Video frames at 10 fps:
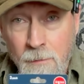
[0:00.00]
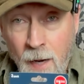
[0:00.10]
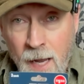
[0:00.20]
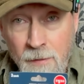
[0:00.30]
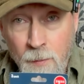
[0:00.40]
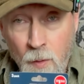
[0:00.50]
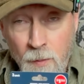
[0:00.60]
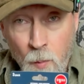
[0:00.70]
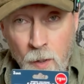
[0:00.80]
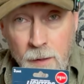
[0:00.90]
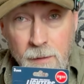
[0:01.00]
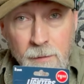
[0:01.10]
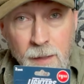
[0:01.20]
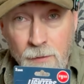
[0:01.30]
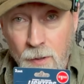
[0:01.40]
Having more than one
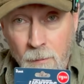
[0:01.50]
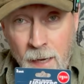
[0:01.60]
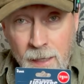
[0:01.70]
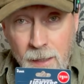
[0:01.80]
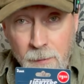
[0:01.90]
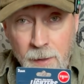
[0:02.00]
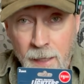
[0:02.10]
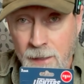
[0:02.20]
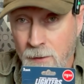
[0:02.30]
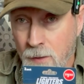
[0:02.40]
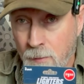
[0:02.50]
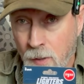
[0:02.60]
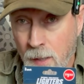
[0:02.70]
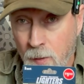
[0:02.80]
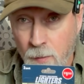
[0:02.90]
gives you a backup in case there's a
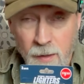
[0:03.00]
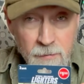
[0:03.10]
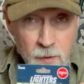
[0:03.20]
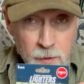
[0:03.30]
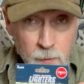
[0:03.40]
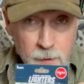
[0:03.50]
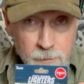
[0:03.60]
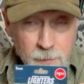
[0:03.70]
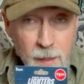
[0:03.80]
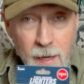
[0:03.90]
problem with the first one,